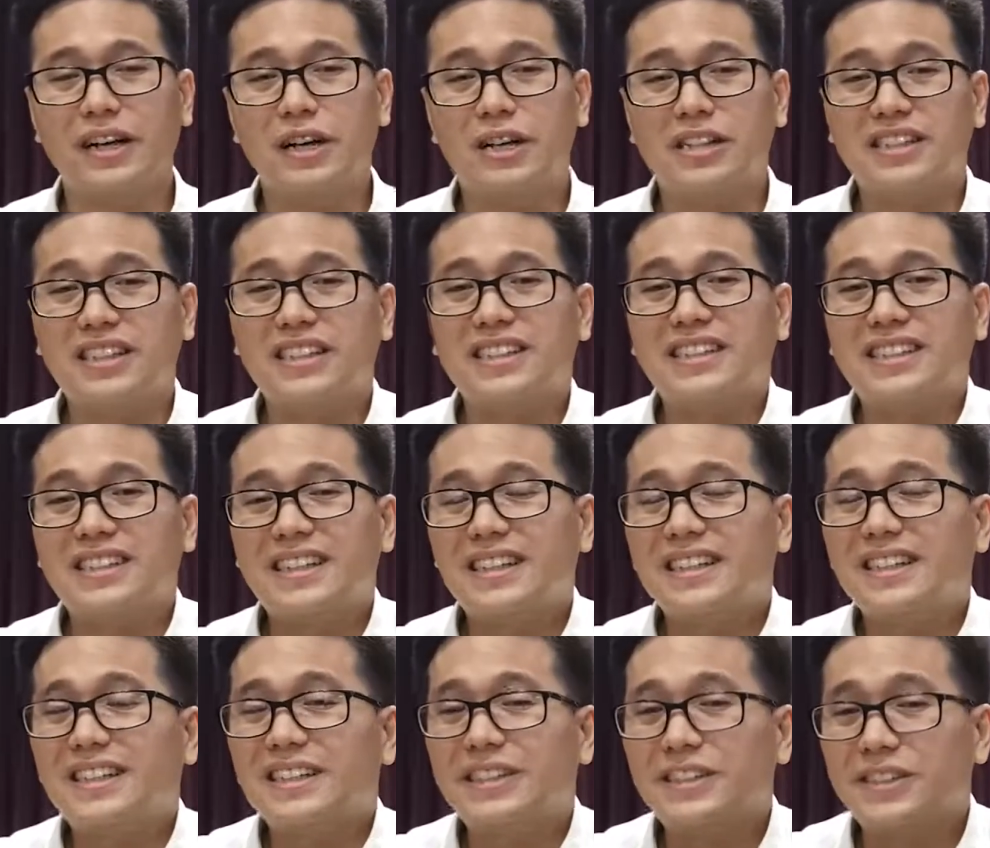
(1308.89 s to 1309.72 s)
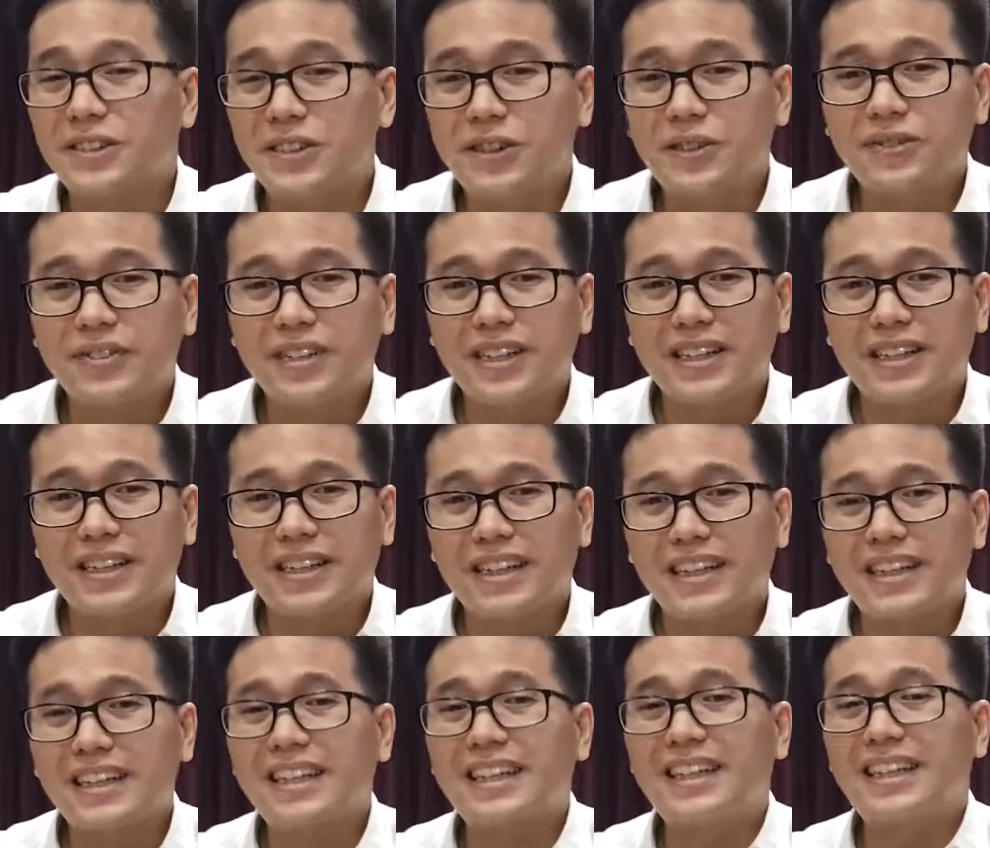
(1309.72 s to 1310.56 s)
Since He deserved it,
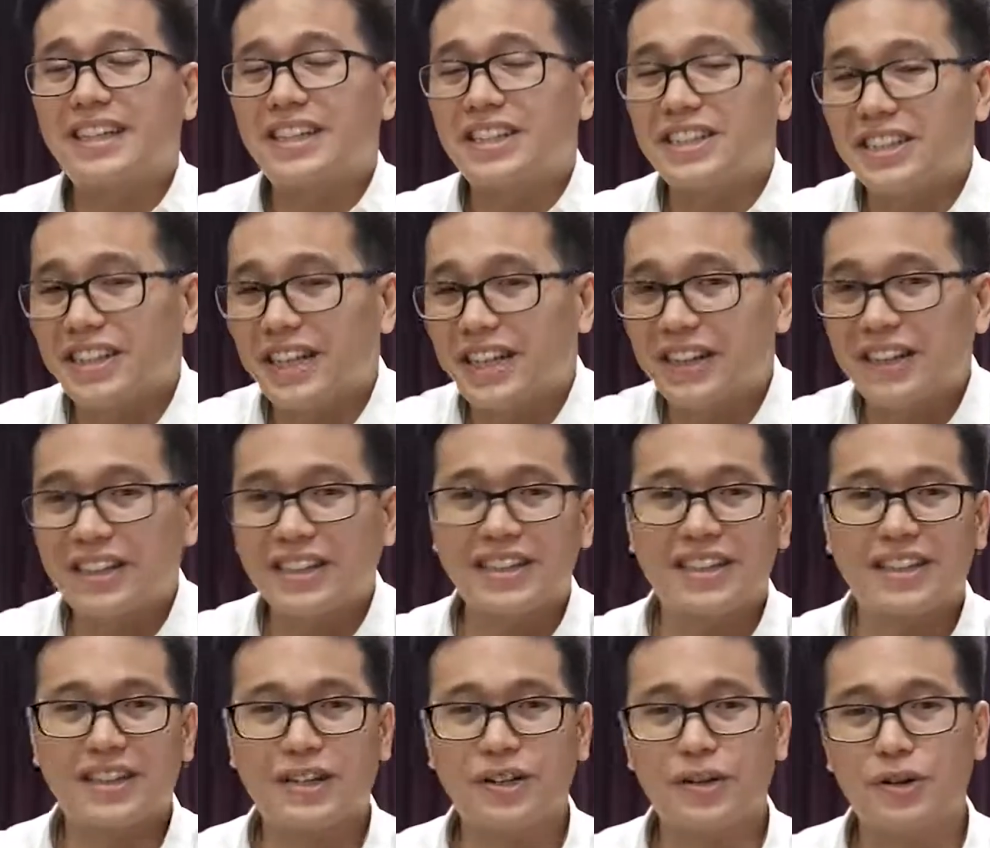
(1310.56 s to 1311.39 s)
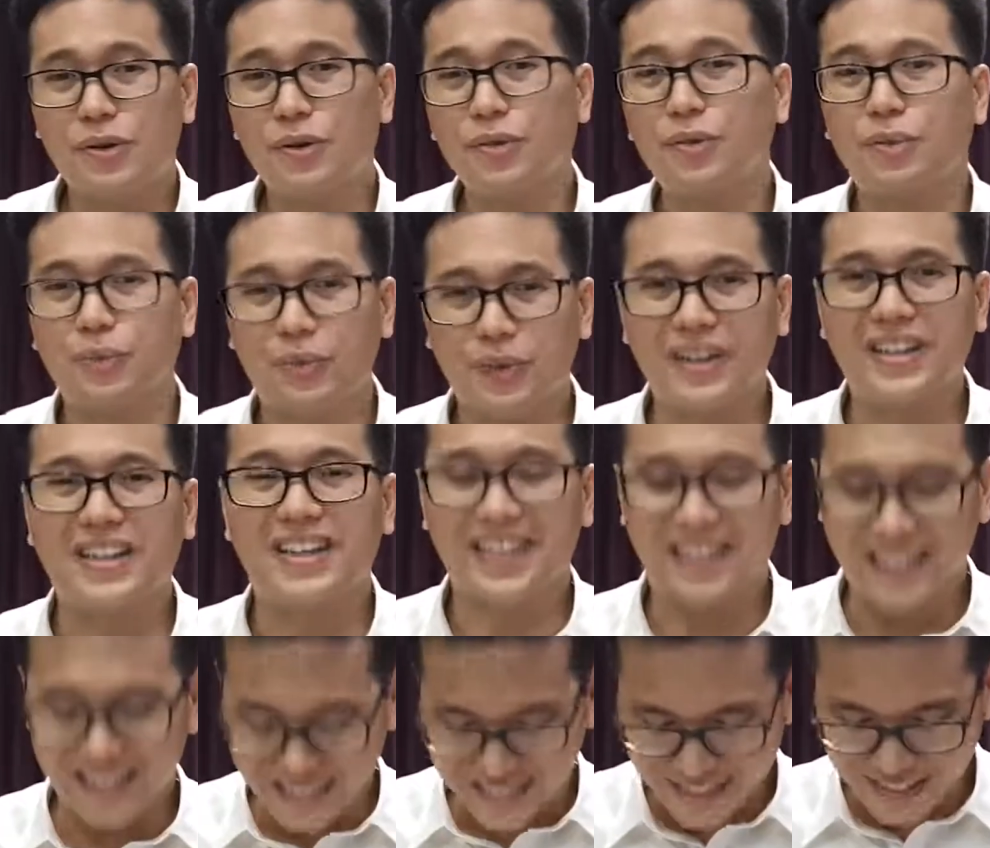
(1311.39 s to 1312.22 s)
He can share it with
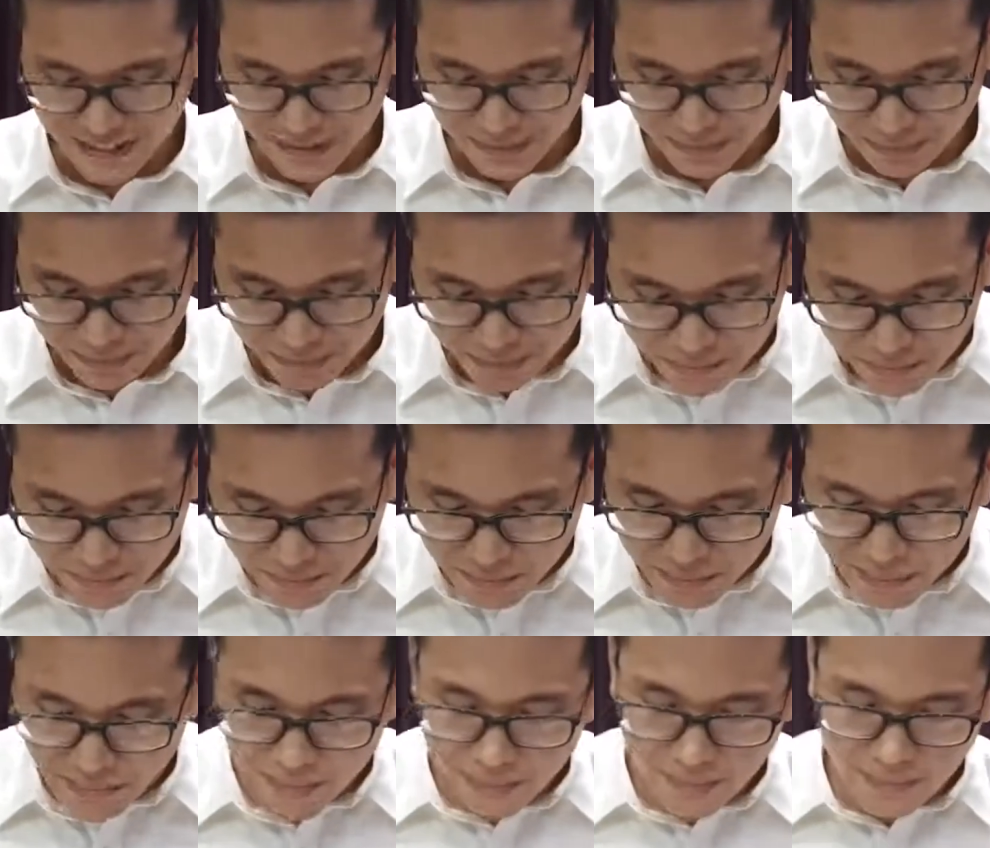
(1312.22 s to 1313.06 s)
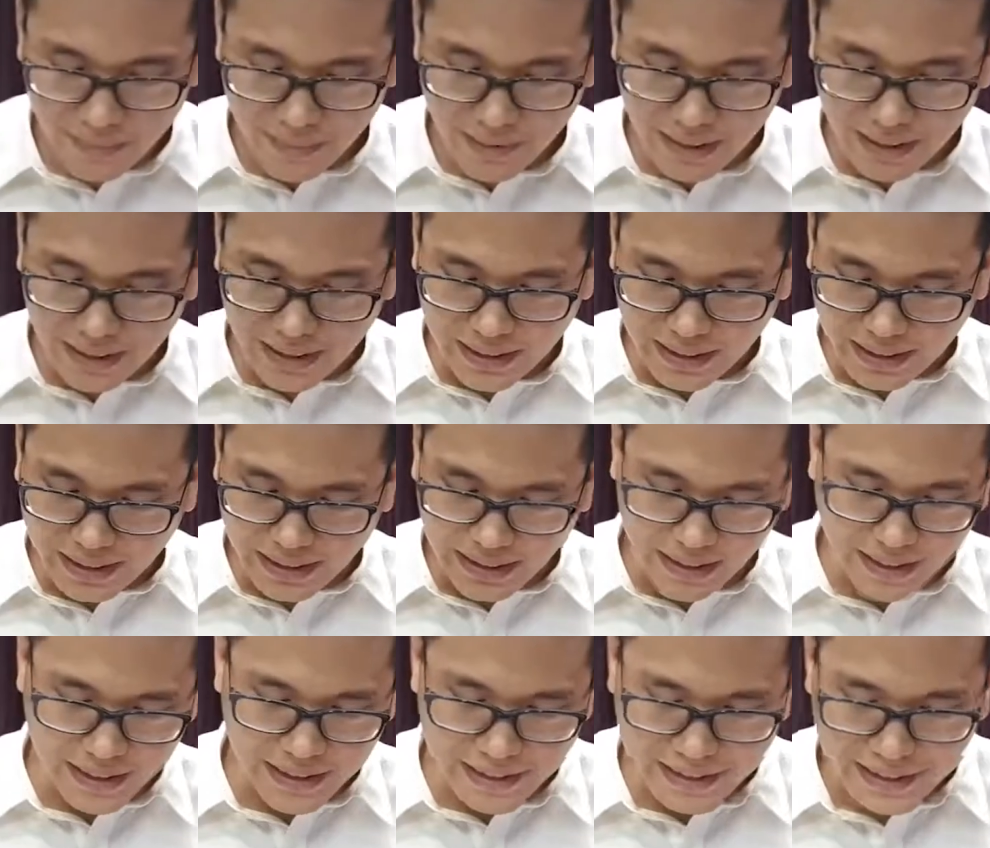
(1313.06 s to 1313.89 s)
us.
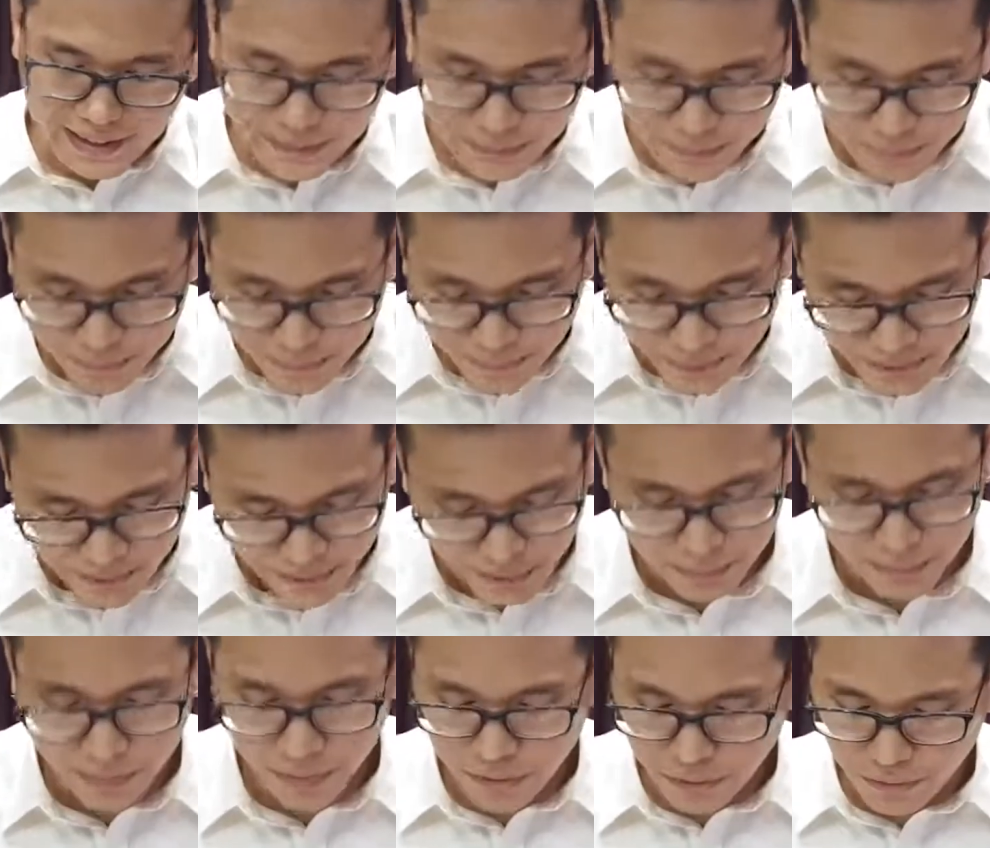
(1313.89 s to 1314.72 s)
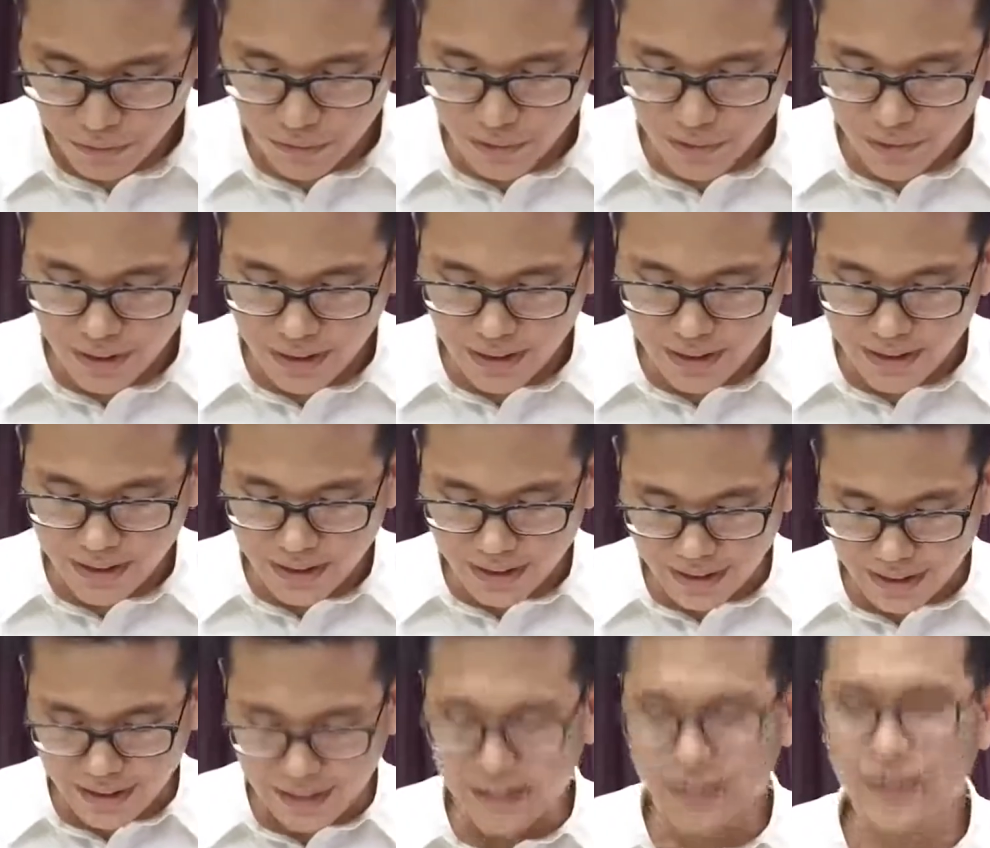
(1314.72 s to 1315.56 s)
And number four,
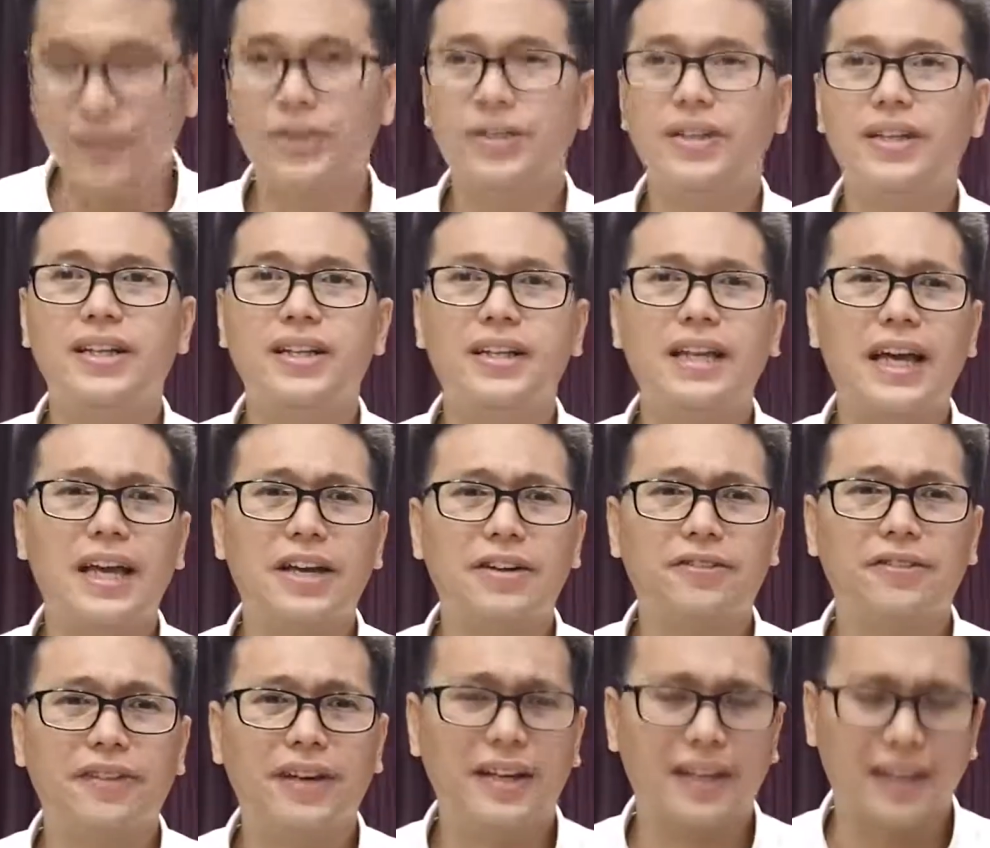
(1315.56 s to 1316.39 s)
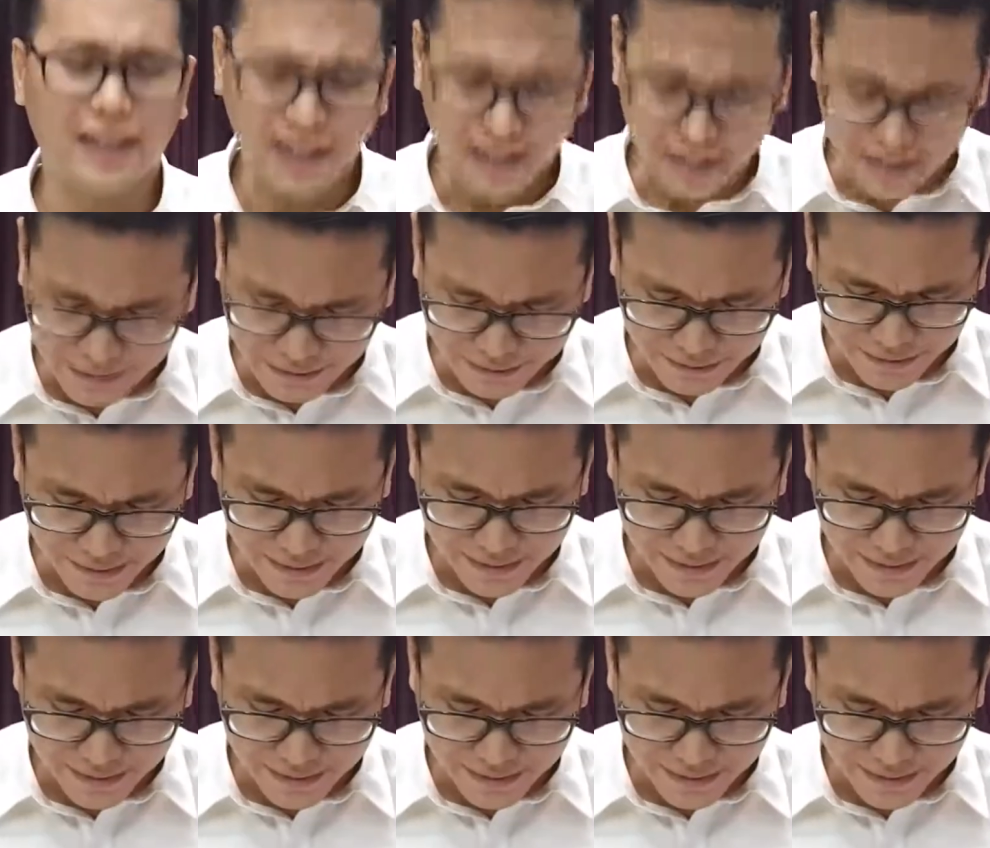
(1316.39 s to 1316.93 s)
eternal life and love.